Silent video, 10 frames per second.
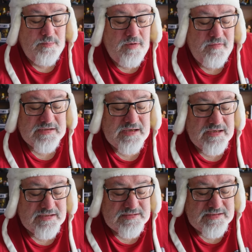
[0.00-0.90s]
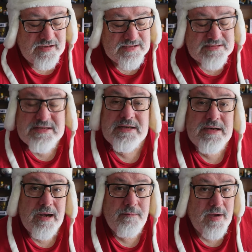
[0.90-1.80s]
the movie is
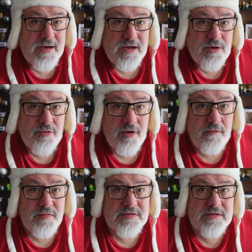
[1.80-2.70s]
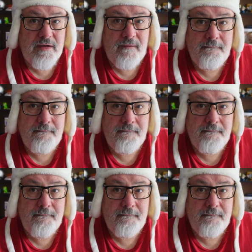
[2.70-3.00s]
Sid and Marty Krofft's.